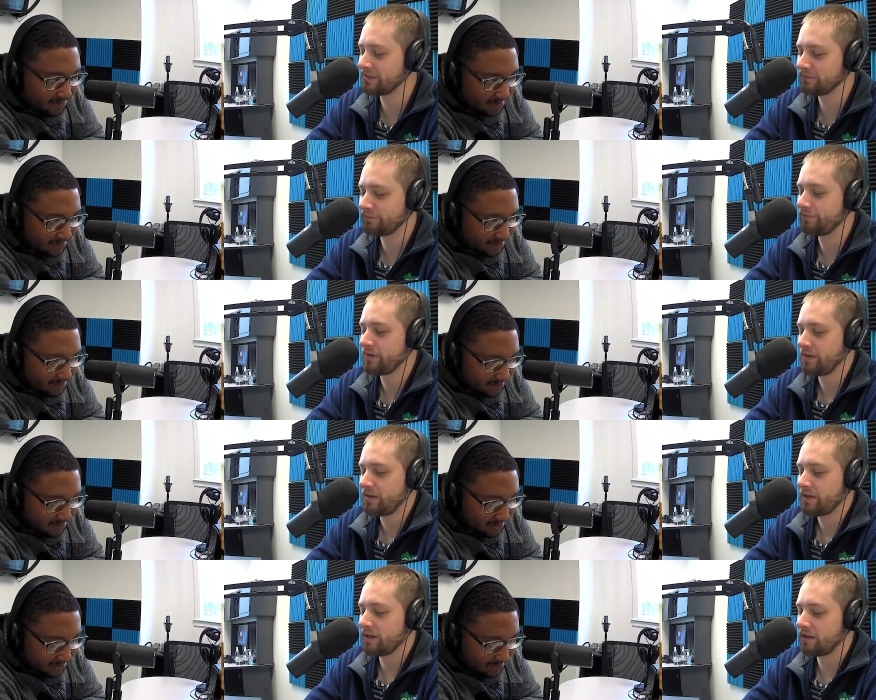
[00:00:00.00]
Speaker 1: it.
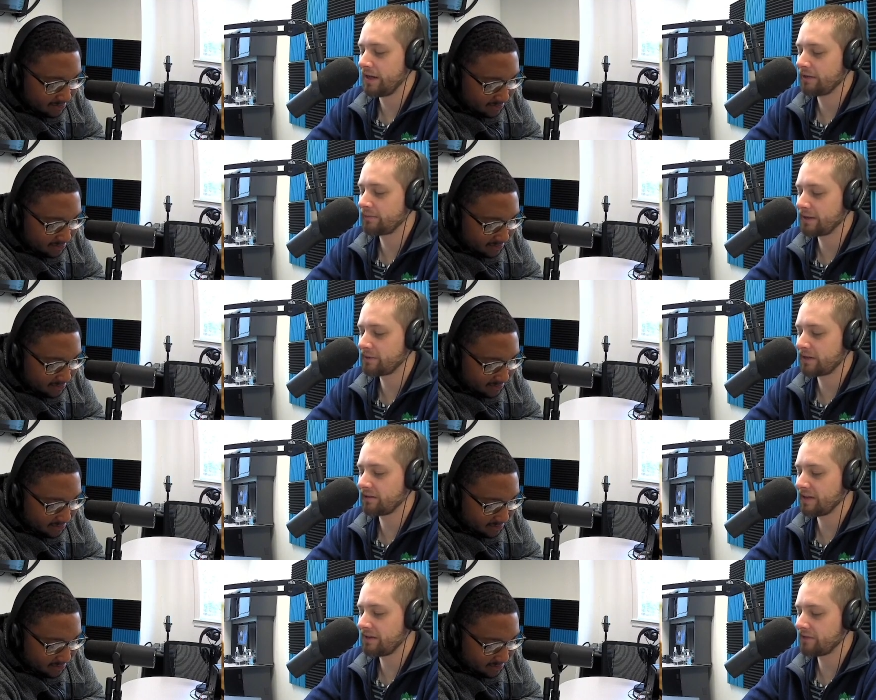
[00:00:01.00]
Uh, Alabama at
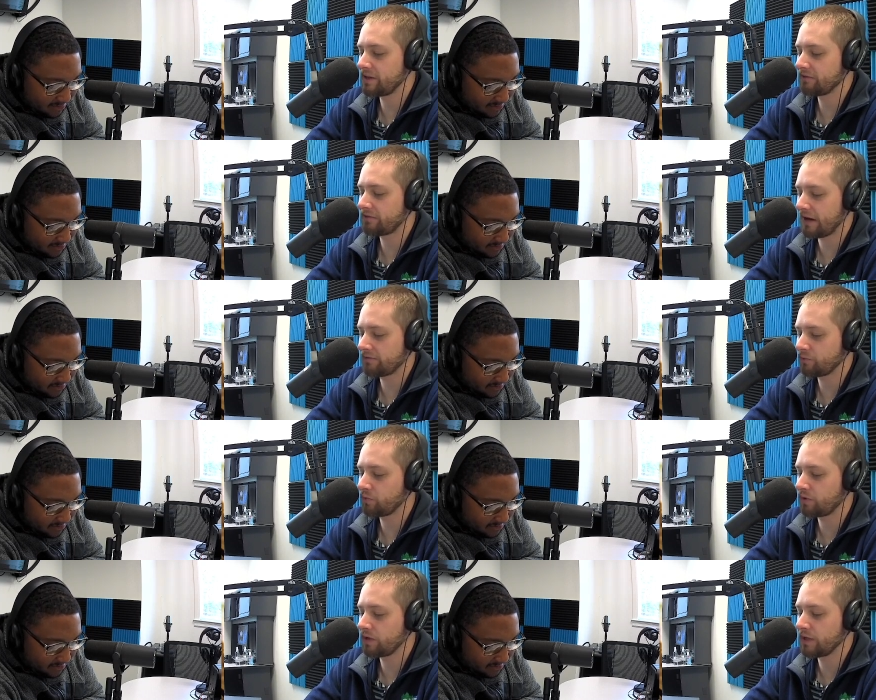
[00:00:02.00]
eleven at five
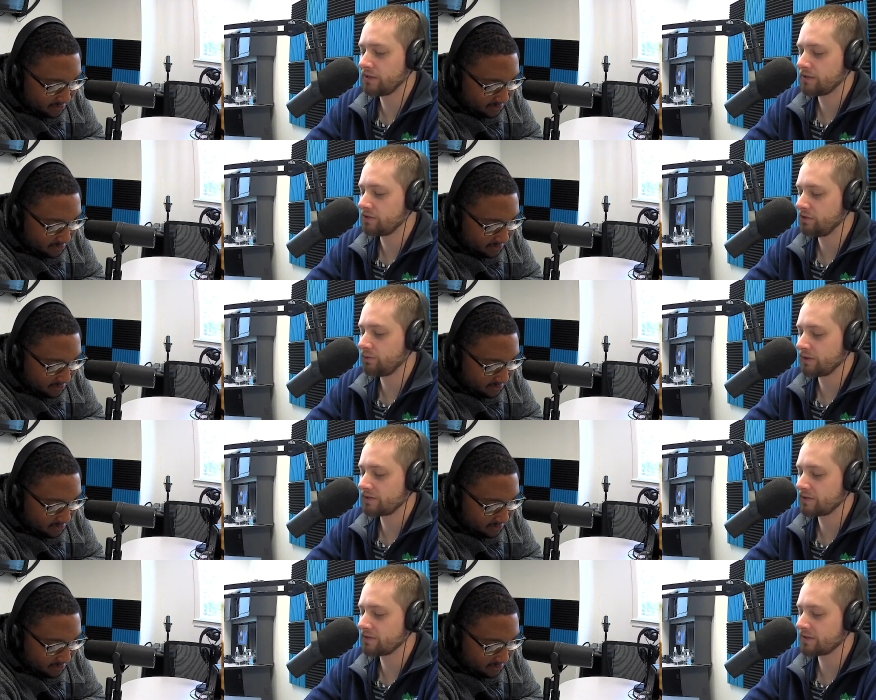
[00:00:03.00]
and one.
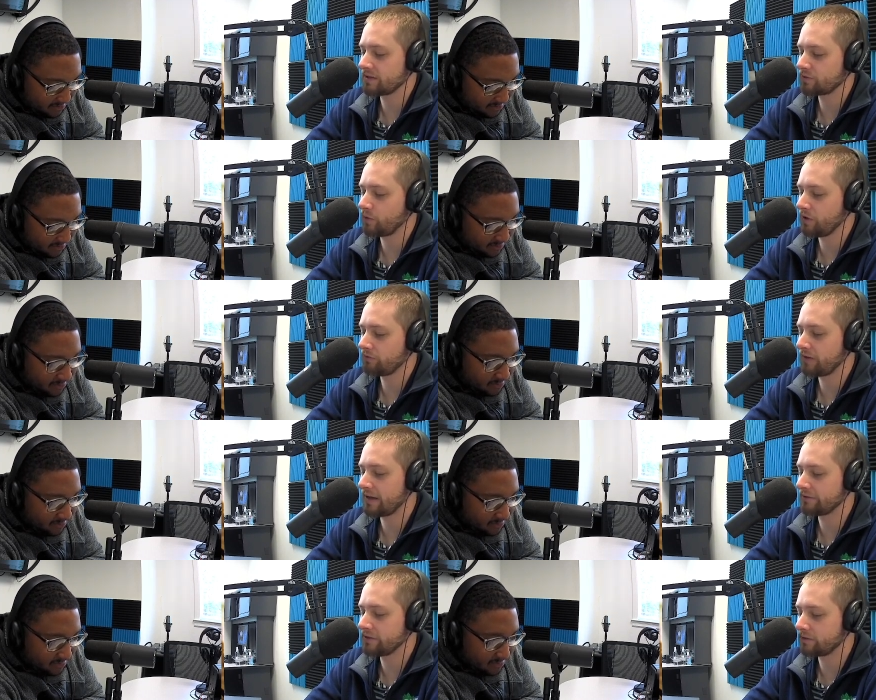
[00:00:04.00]
UNC is at 12,
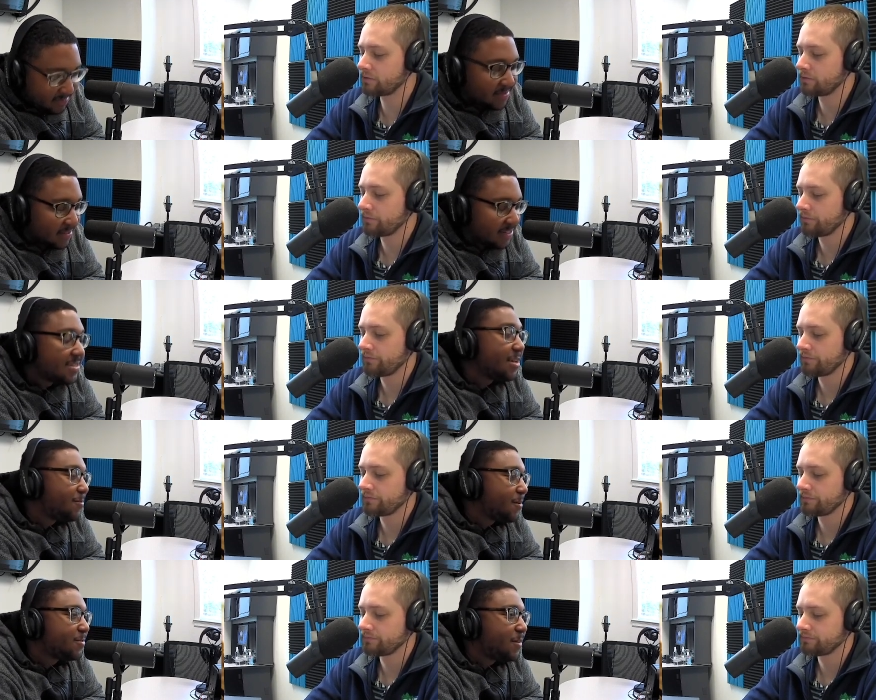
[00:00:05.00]
5 and 0. This is their
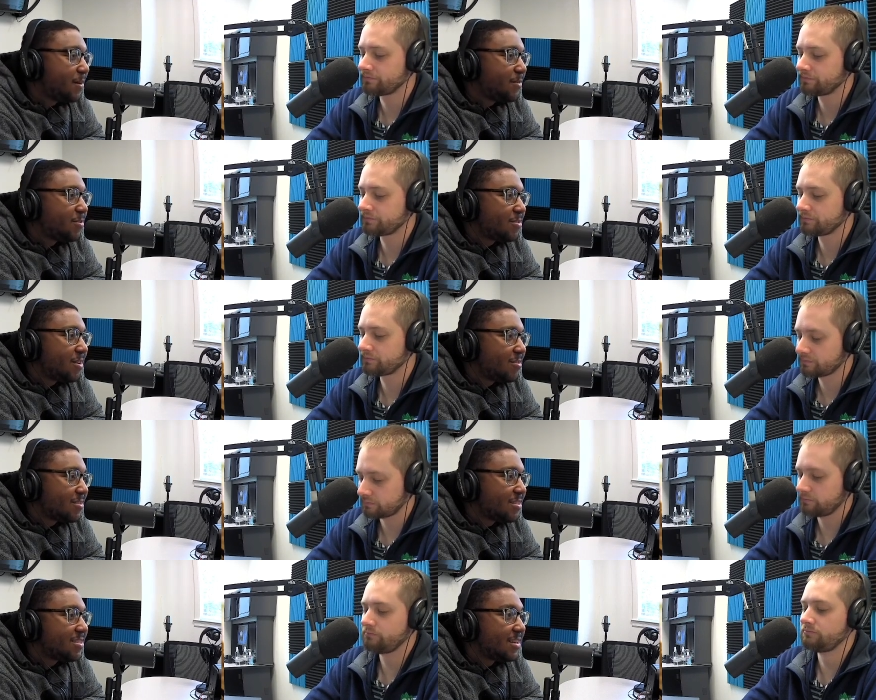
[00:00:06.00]
first
Speaker 2: 5 and 0
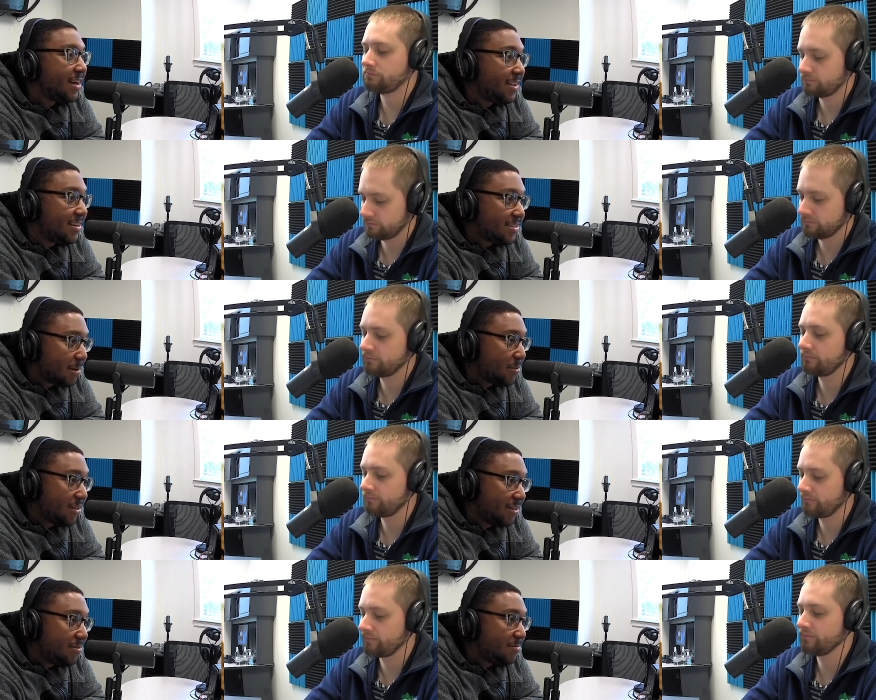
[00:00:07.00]
start since the 90s, I
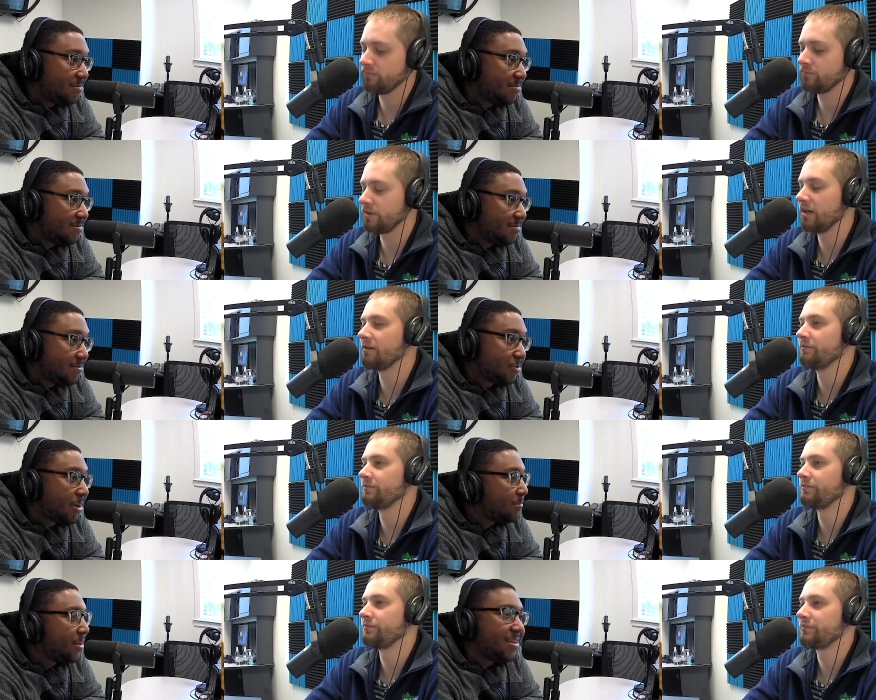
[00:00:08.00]
believe. Yeah.
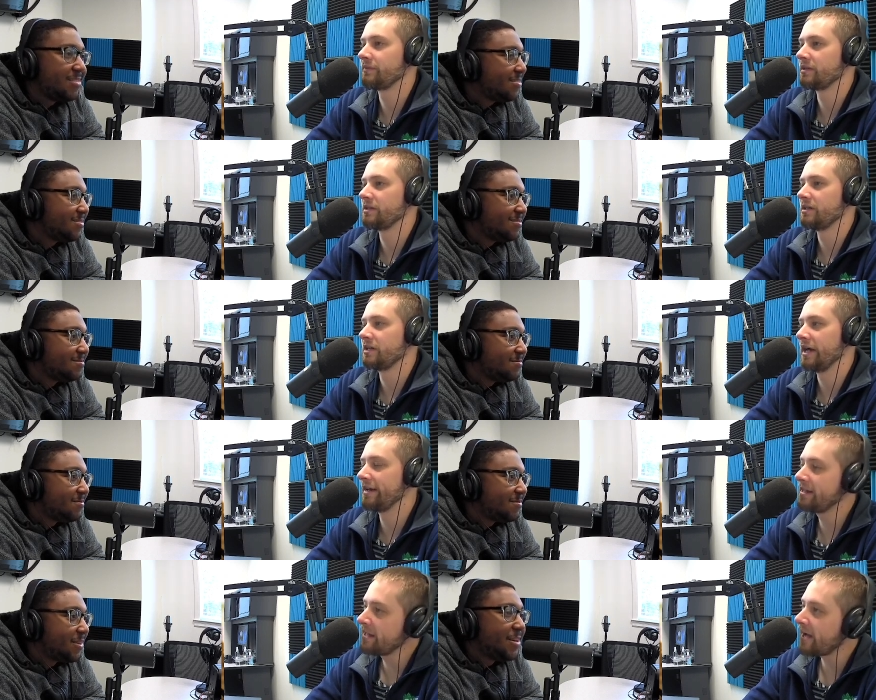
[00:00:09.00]
Drake Maye.
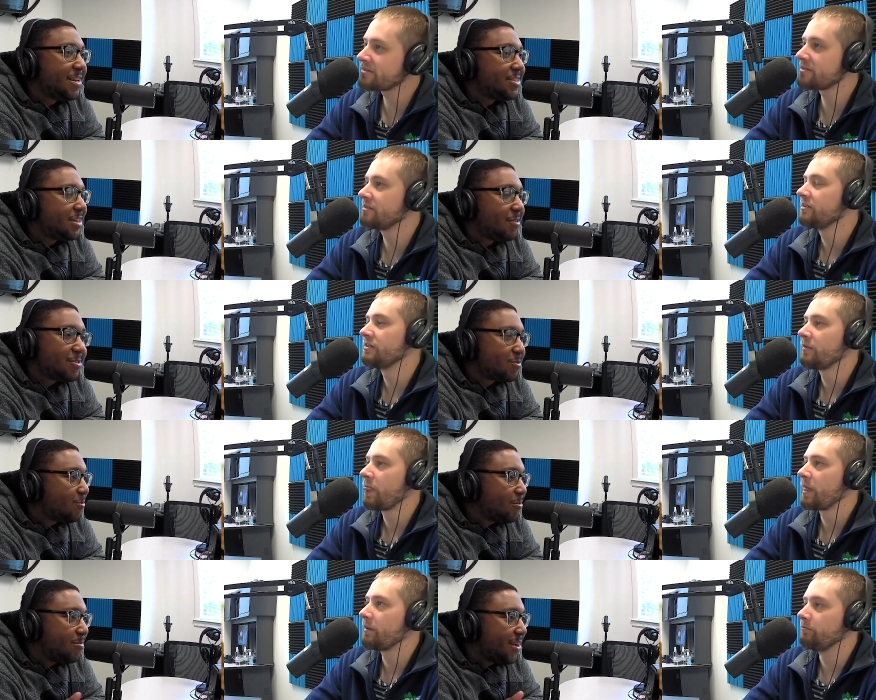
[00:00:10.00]
And he you get a generational
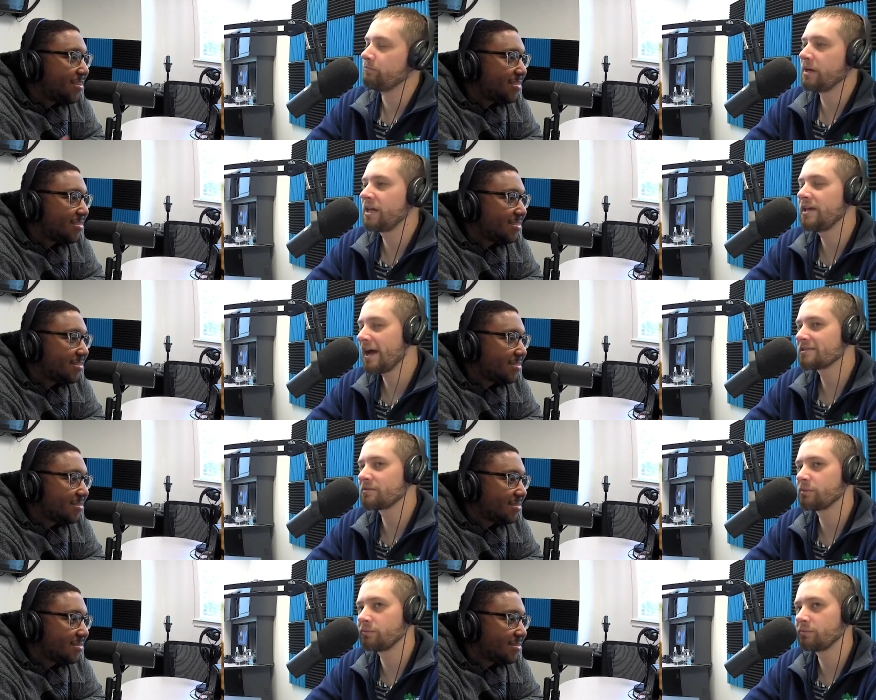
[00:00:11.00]
Speaker 1: quarterback, but he hasn't